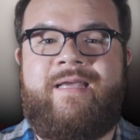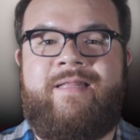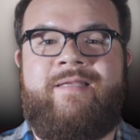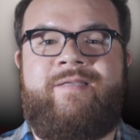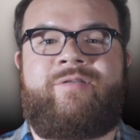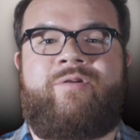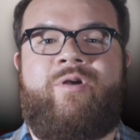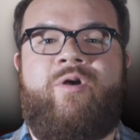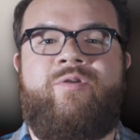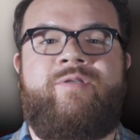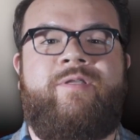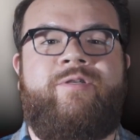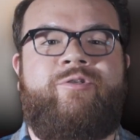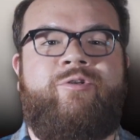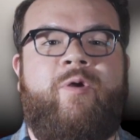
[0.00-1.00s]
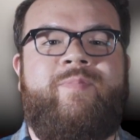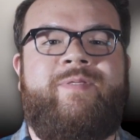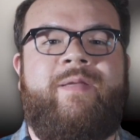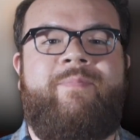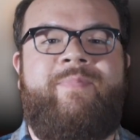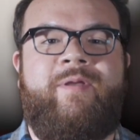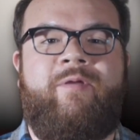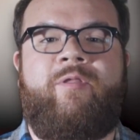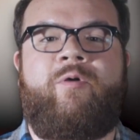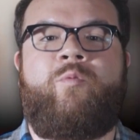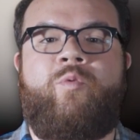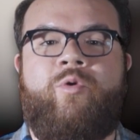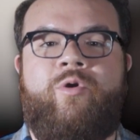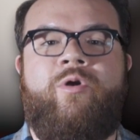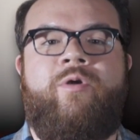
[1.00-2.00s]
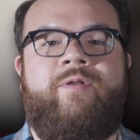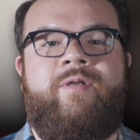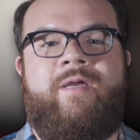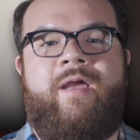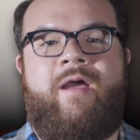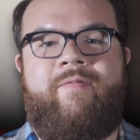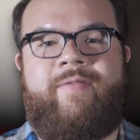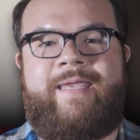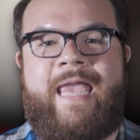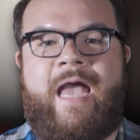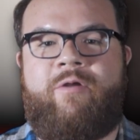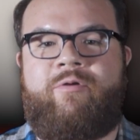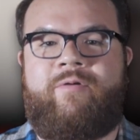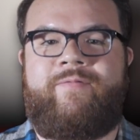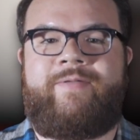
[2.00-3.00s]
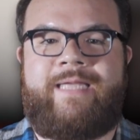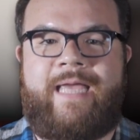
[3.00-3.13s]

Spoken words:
These are also the tropes that build the world of The Counter of